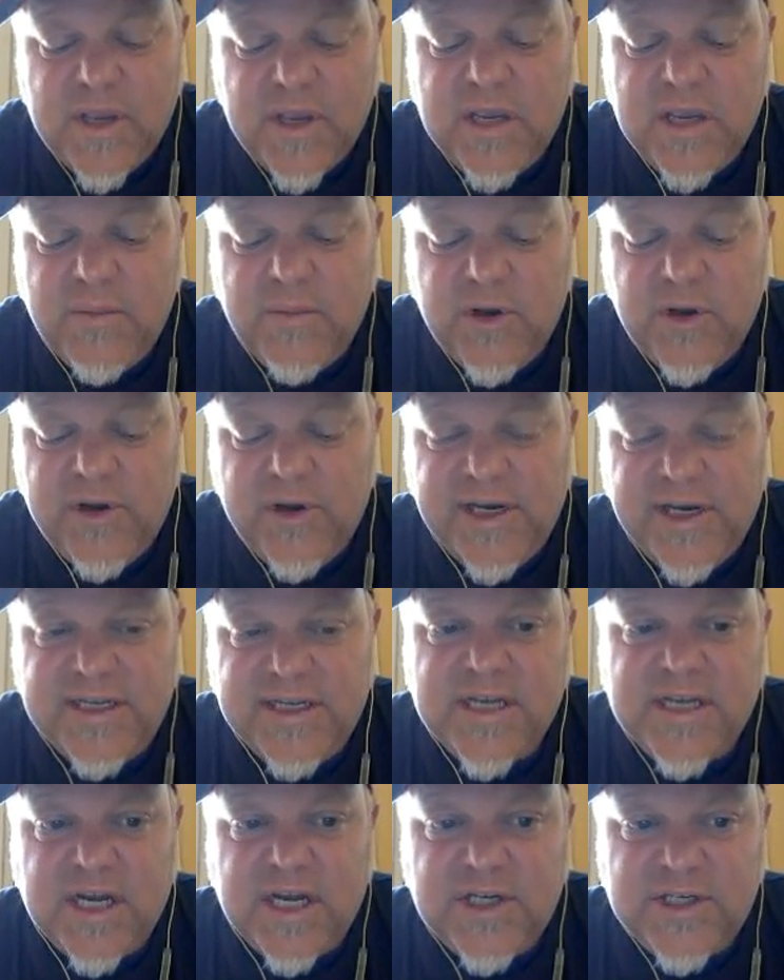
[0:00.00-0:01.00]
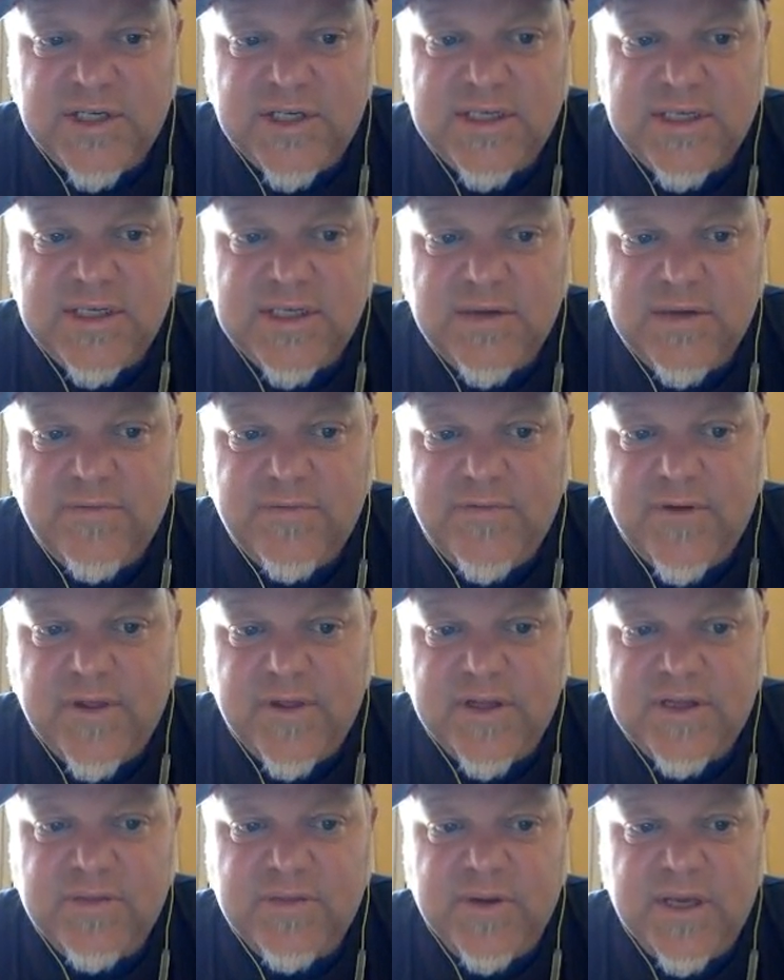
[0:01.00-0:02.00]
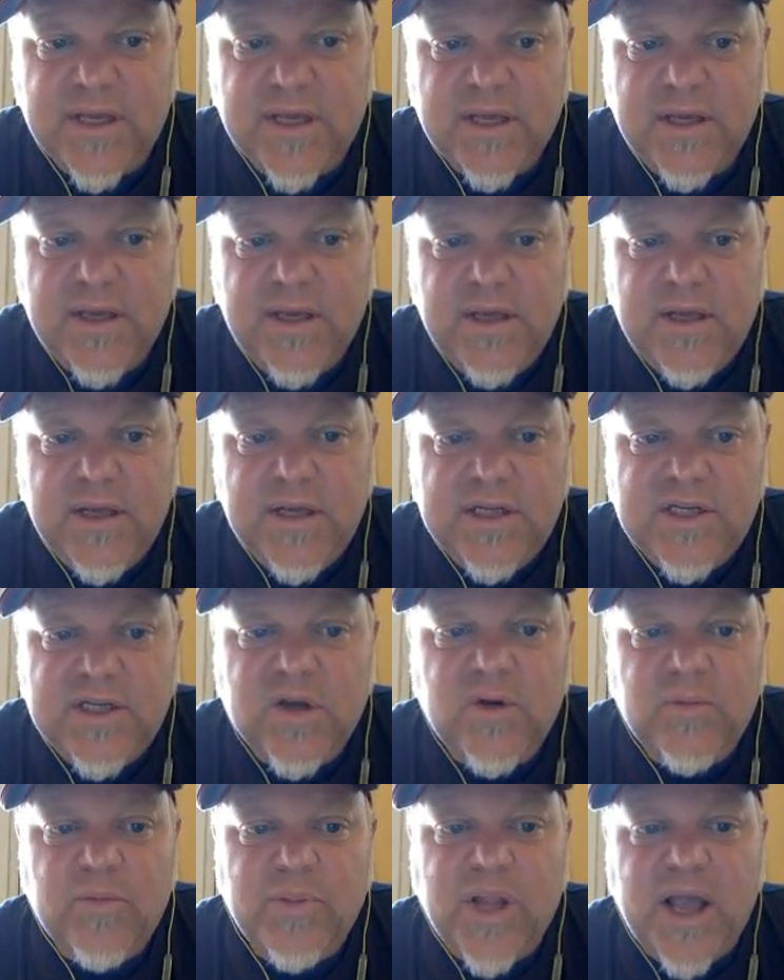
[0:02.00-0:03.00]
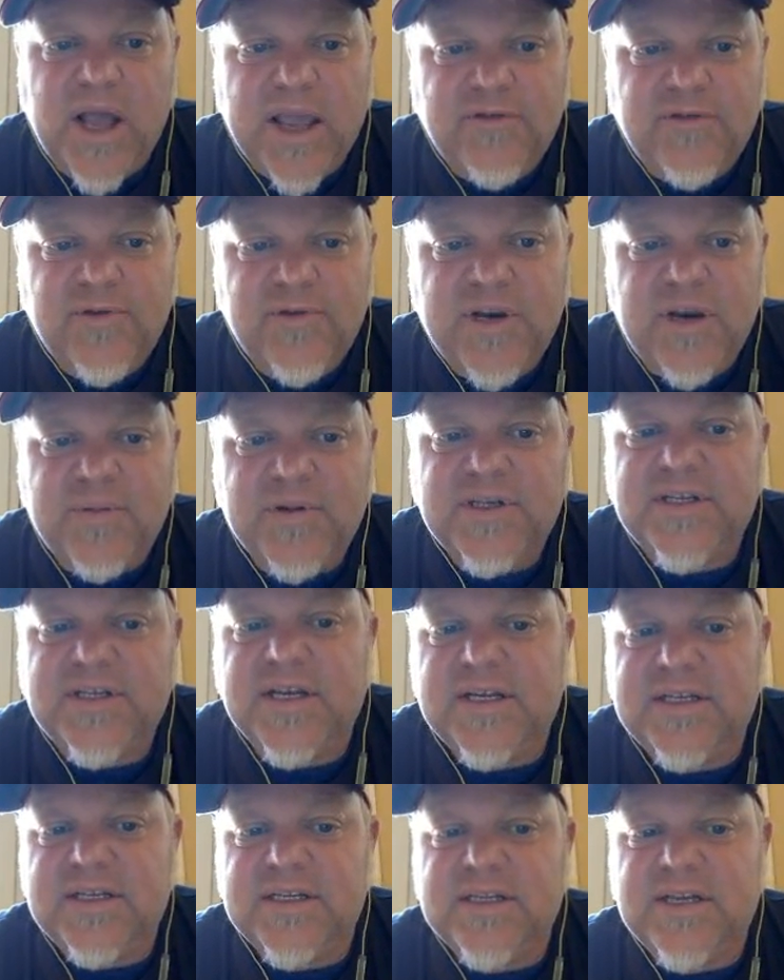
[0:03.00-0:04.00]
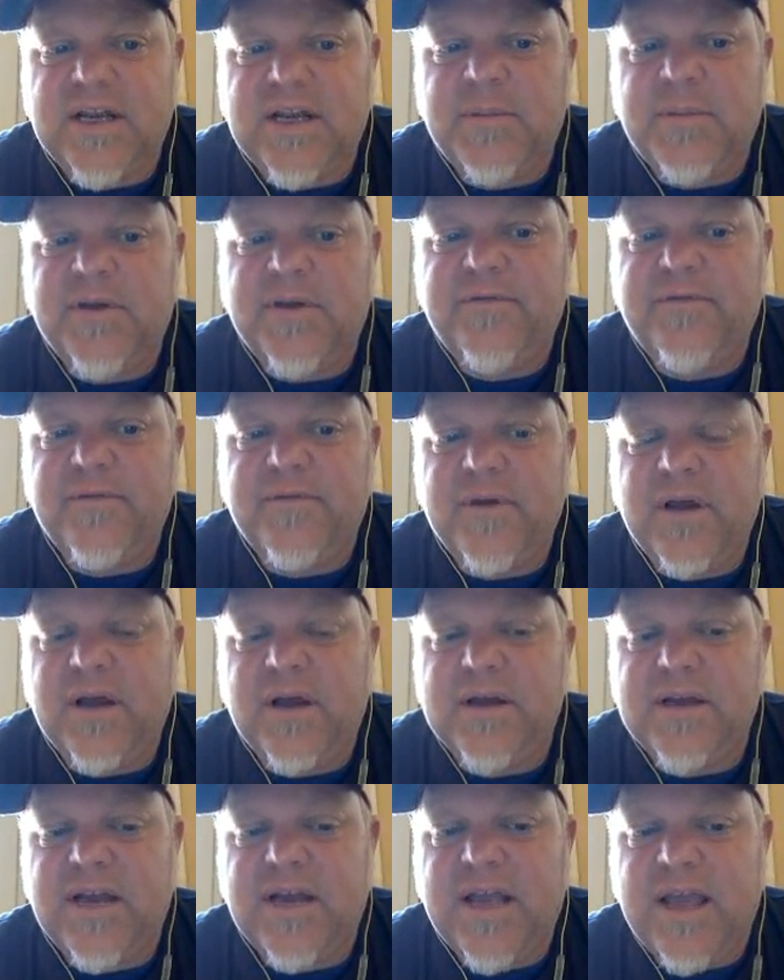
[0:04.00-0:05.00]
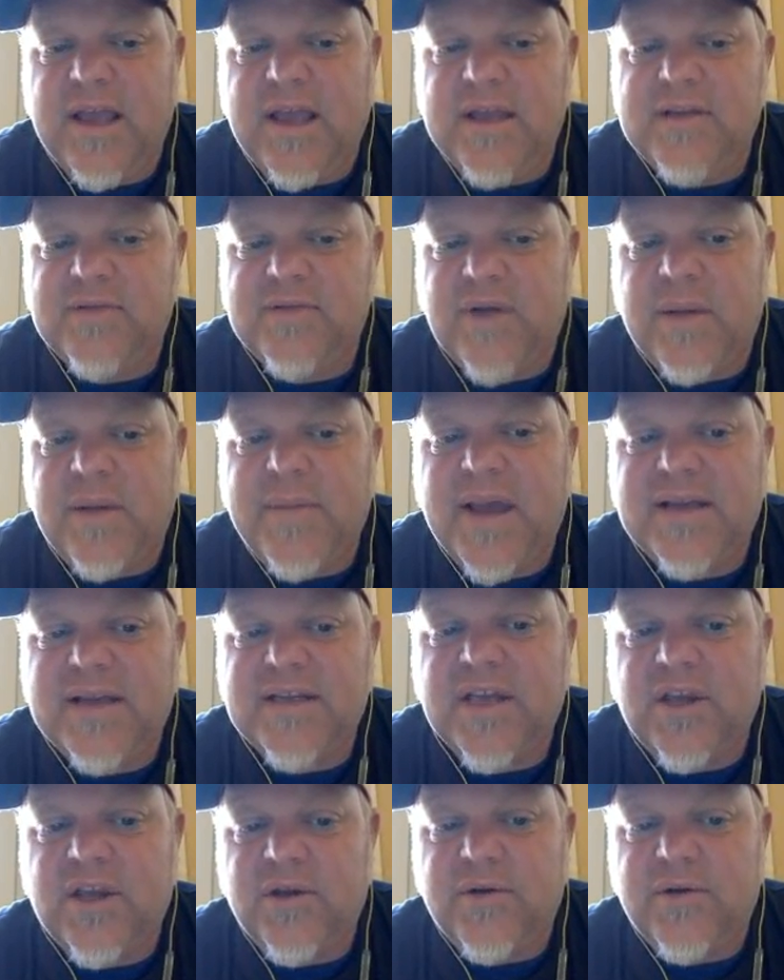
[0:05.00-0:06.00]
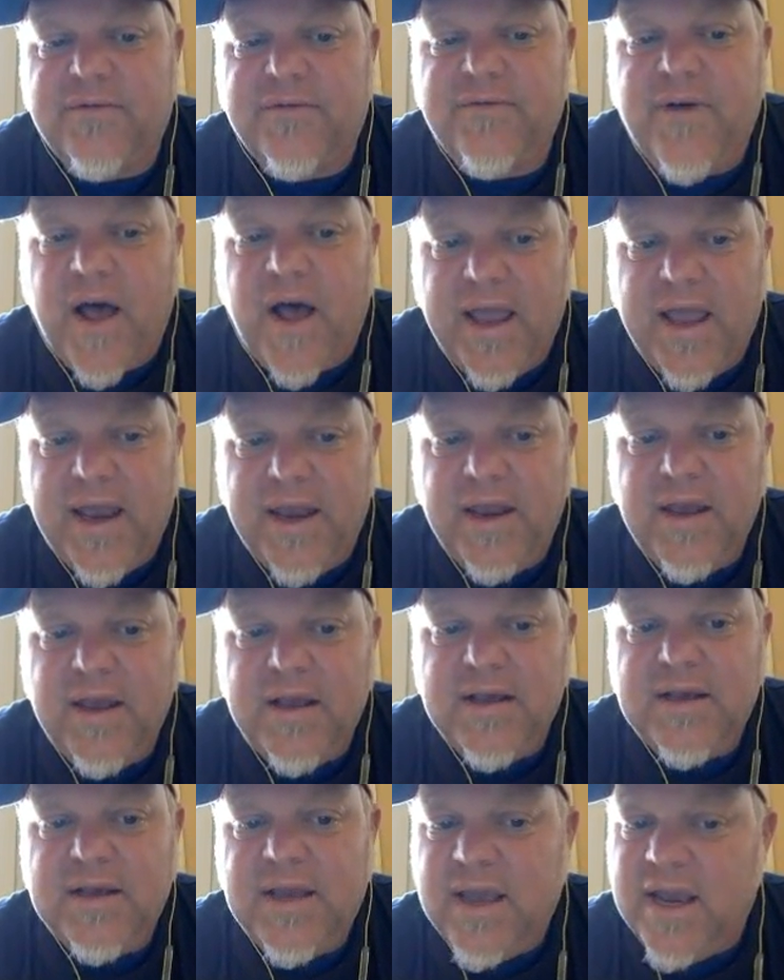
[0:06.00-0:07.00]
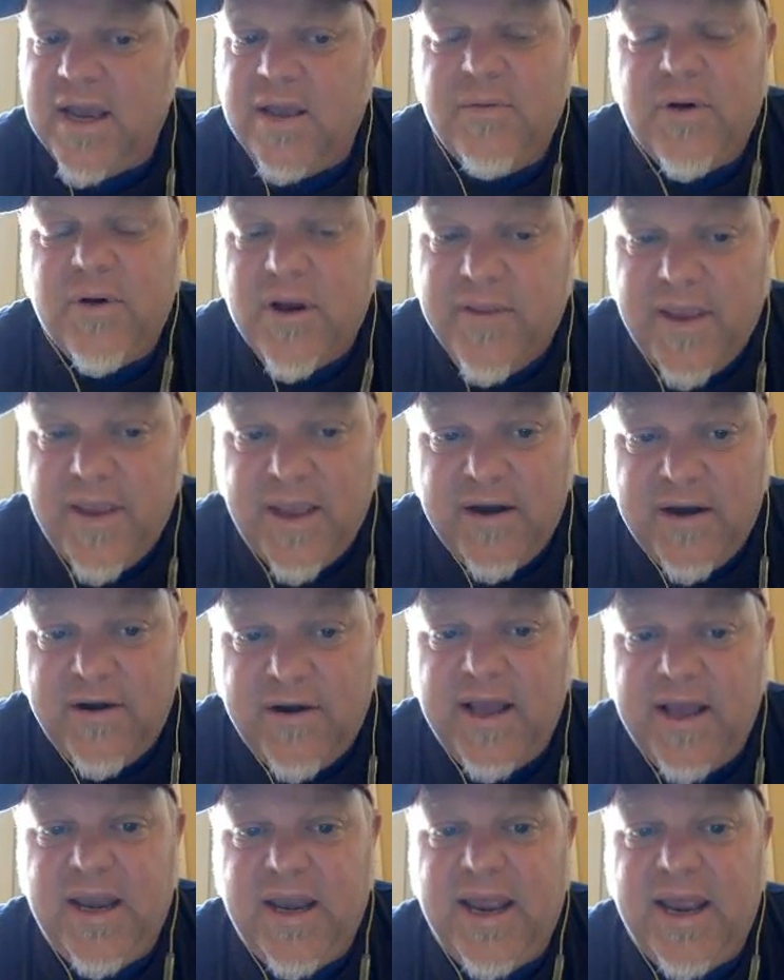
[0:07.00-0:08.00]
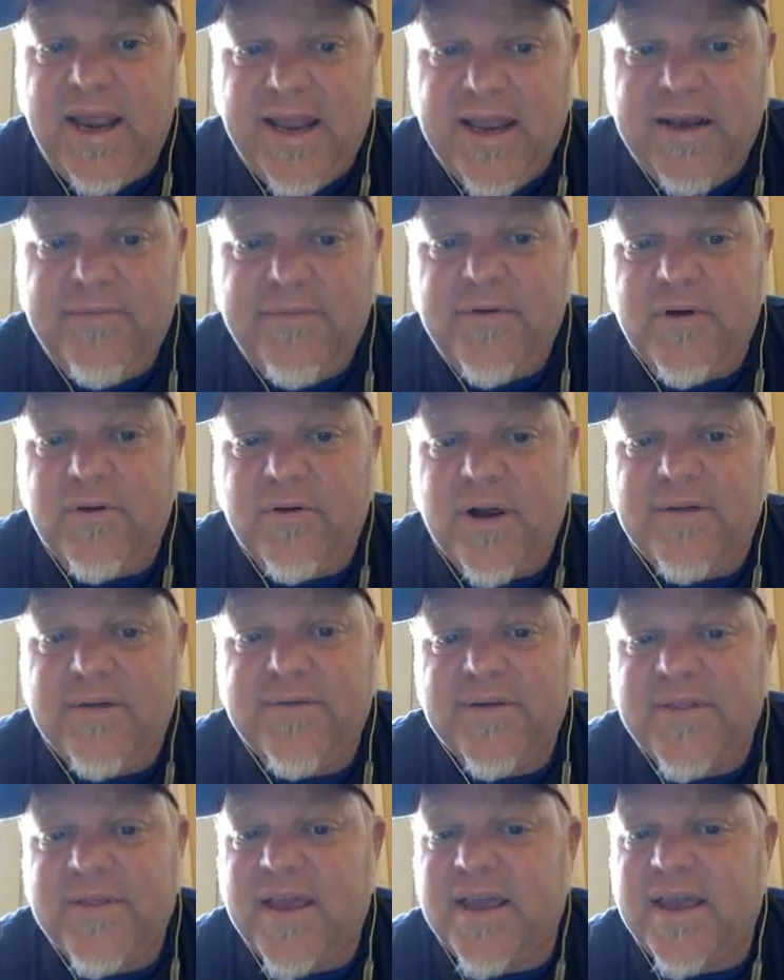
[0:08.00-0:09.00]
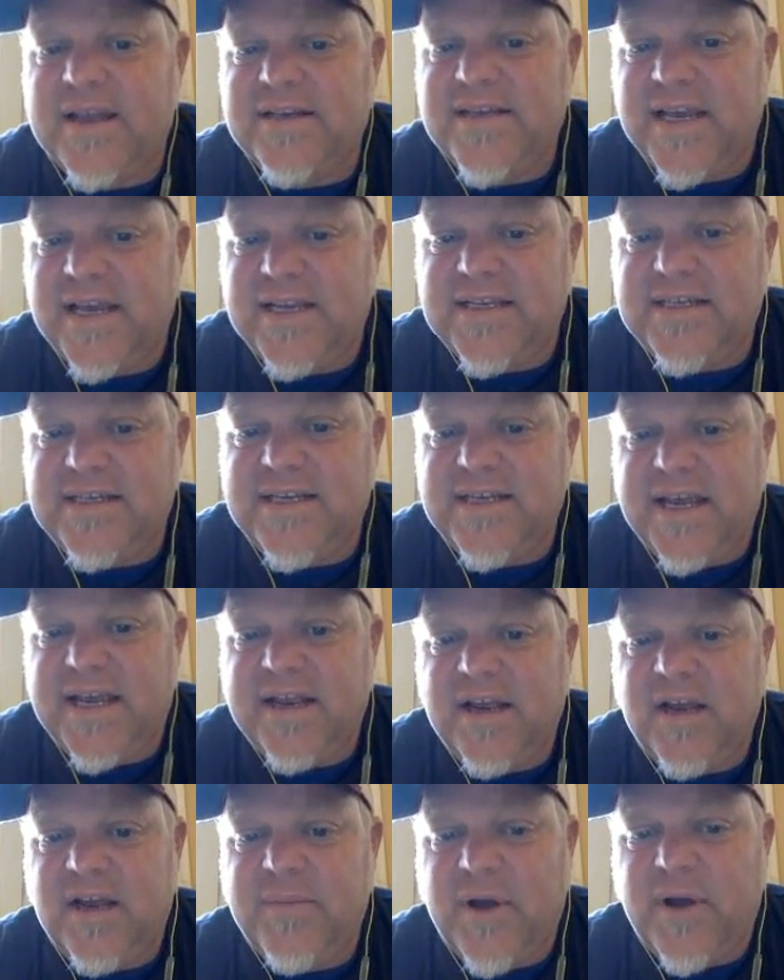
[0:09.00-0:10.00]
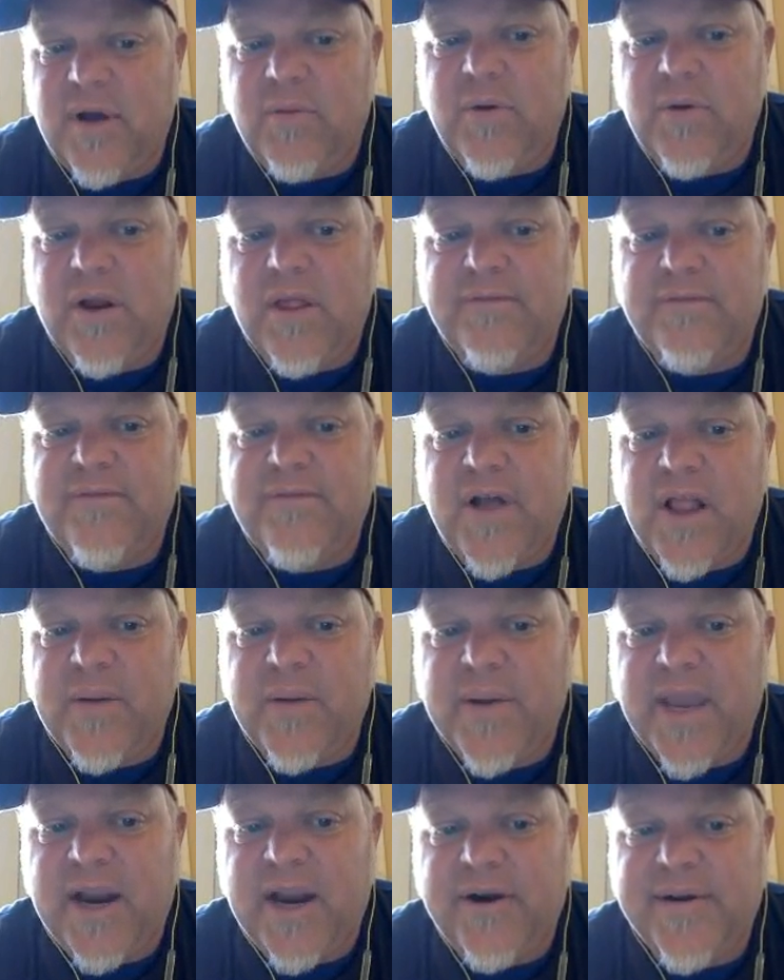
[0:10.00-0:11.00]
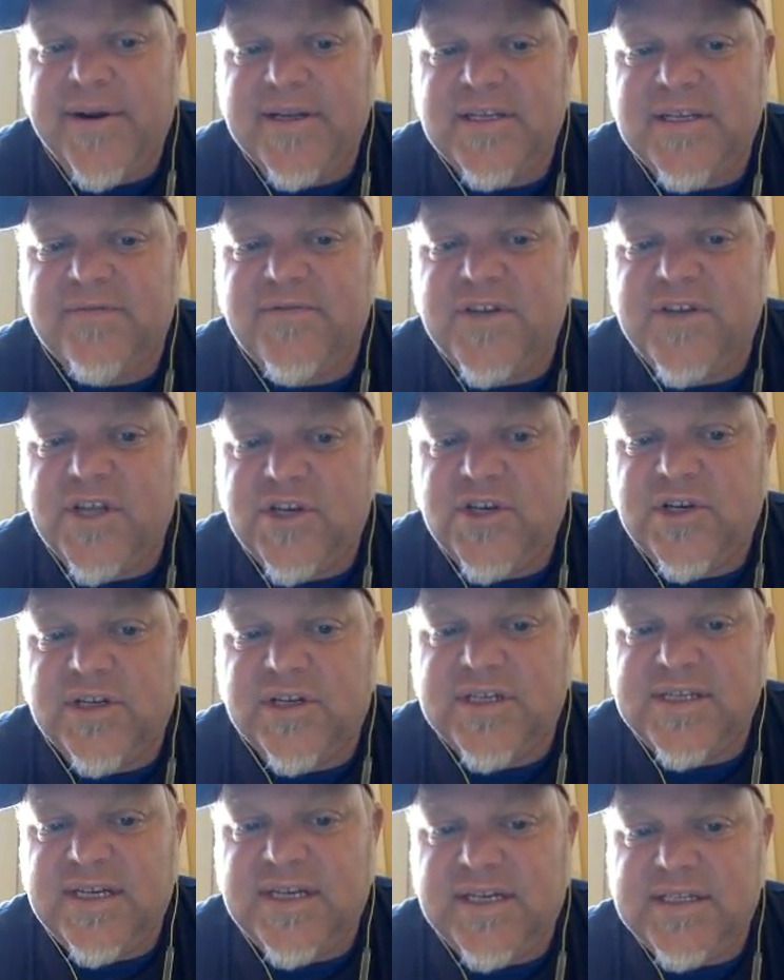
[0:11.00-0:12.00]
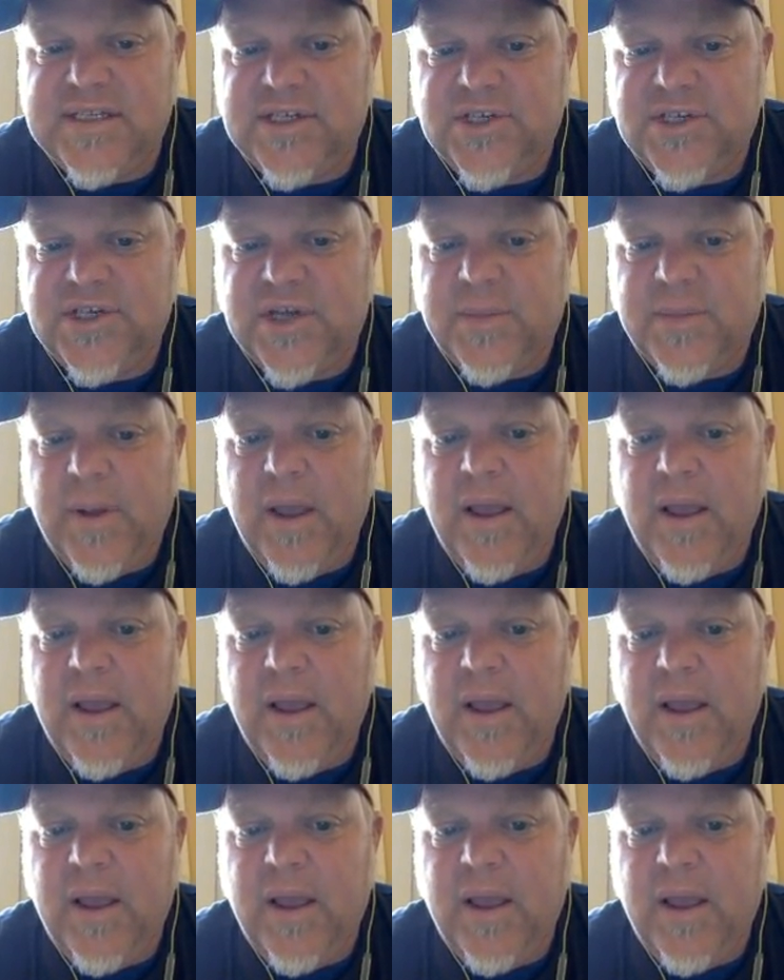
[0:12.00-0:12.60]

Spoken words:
community discussions for this week. So blog entry number 6 is going to be I'm asking you to find anywhere on the internet an infographic that contains data about one of the following areas of digital citizenship